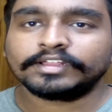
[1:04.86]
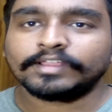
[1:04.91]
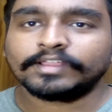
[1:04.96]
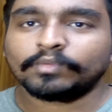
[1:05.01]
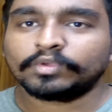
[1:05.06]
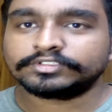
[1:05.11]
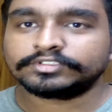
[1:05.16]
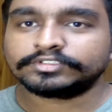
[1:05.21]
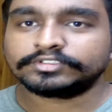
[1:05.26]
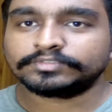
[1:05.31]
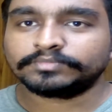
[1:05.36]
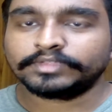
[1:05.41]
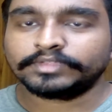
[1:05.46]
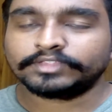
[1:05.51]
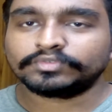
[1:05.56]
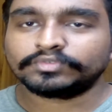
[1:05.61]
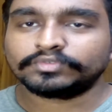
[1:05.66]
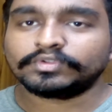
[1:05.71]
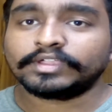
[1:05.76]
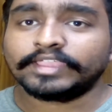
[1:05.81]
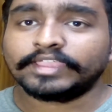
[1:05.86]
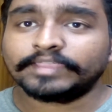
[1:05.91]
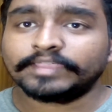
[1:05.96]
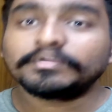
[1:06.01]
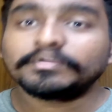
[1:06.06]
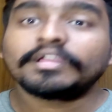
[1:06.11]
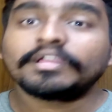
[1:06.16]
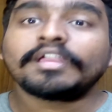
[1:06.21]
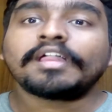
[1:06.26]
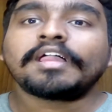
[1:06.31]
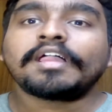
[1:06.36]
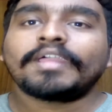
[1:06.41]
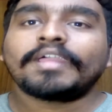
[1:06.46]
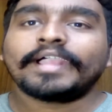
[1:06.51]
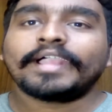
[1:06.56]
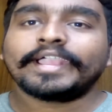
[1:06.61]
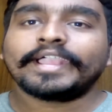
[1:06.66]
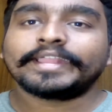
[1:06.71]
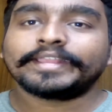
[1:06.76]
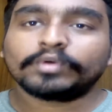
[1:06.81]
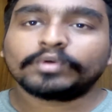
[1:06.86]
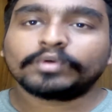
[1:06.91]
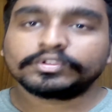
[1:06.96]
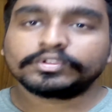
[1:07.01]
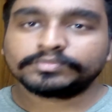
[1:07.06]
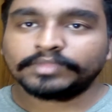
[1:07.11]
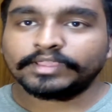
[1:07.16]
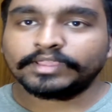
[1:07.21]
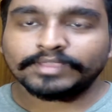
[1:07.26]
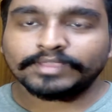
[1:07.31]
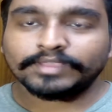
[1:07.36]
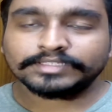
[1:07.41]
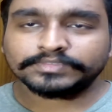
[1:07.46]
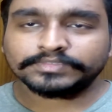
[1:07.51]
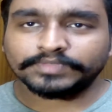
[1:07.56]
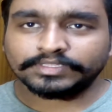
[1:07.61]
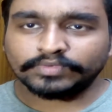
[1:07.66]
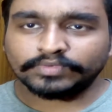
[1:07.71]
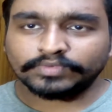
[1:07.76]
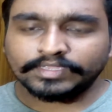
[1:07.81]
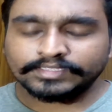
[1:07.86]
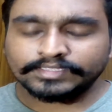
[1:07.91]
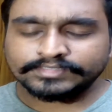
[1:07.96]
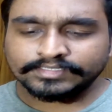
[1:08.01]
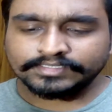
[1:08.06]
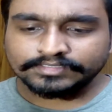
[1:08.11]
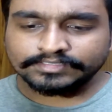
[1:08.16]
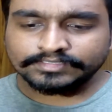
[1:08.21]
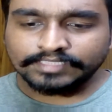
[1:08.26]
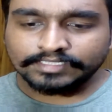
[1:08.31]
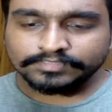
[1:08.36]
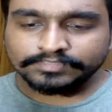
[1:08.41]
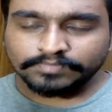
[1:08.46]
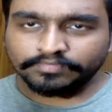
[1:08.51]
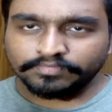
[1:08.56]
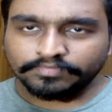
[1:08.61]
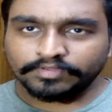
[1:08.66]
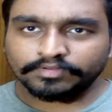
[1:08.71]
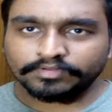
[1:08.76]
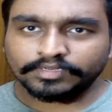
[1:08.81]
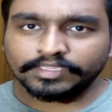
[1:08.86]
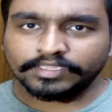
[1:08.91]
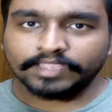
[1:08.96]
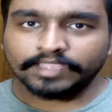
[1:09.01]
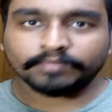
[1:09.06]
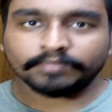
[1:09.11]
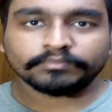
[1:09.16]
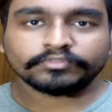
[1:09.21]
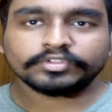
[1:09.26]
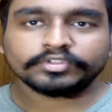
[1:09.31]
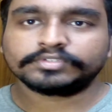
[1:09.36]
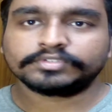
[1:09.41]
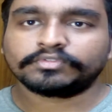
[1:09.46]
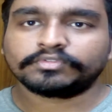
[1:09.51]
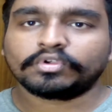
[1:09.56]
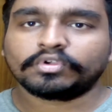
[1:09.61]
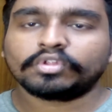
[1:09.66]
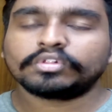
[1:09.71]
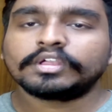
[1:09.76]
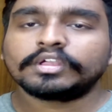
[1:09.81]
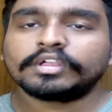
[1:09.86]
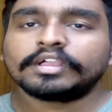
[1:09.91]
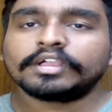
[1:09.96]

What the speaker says: and I wanted to play through a game, and I was playing Mass Effect 3 since that's my favorite game, first of all.